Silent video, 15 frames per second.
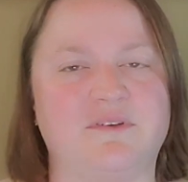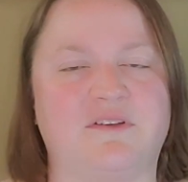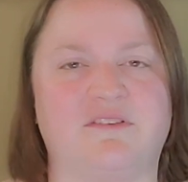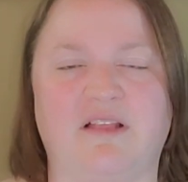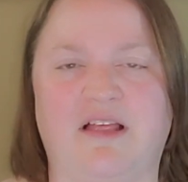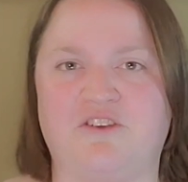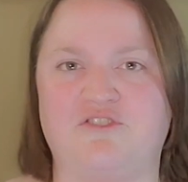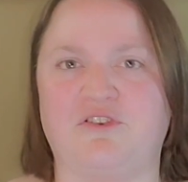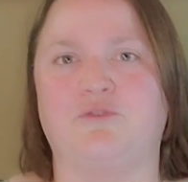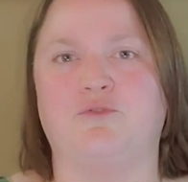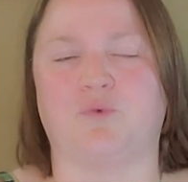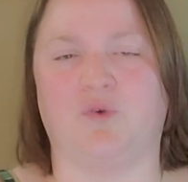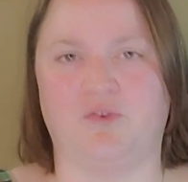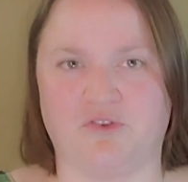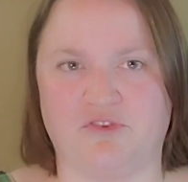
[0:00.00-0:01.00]
because a lot of chefs
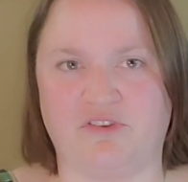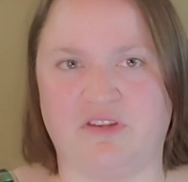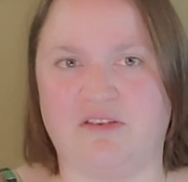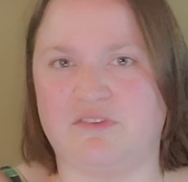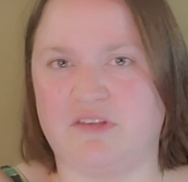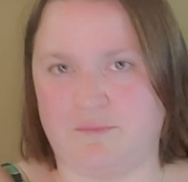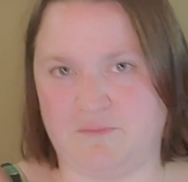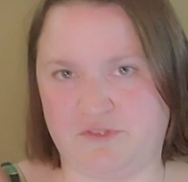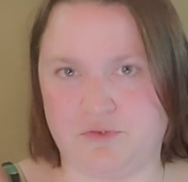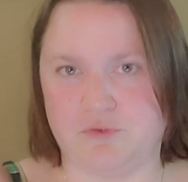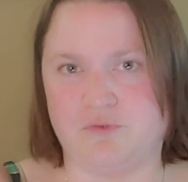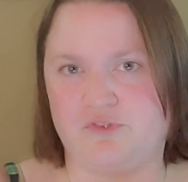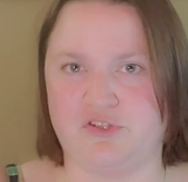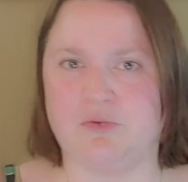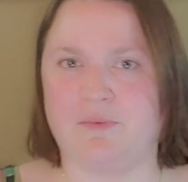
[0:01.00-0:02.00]
roll their sleeves up
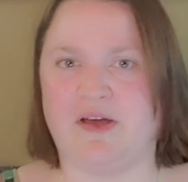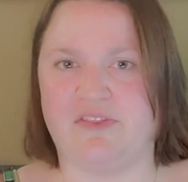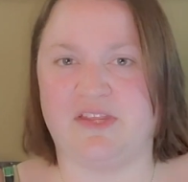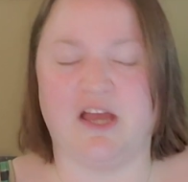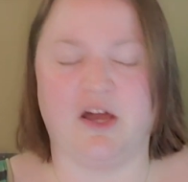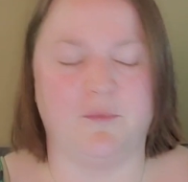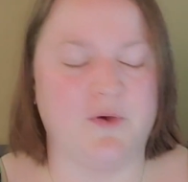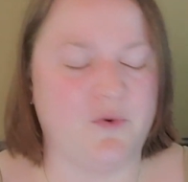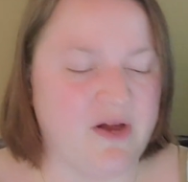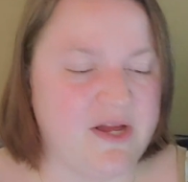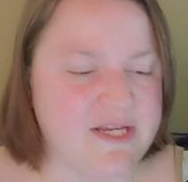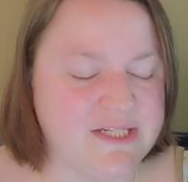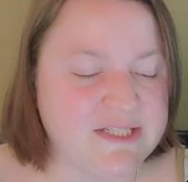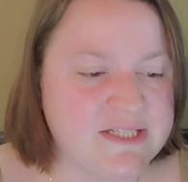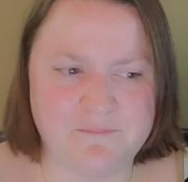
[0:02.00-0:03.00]
to about the elbow
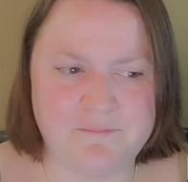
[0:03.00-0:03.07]
height.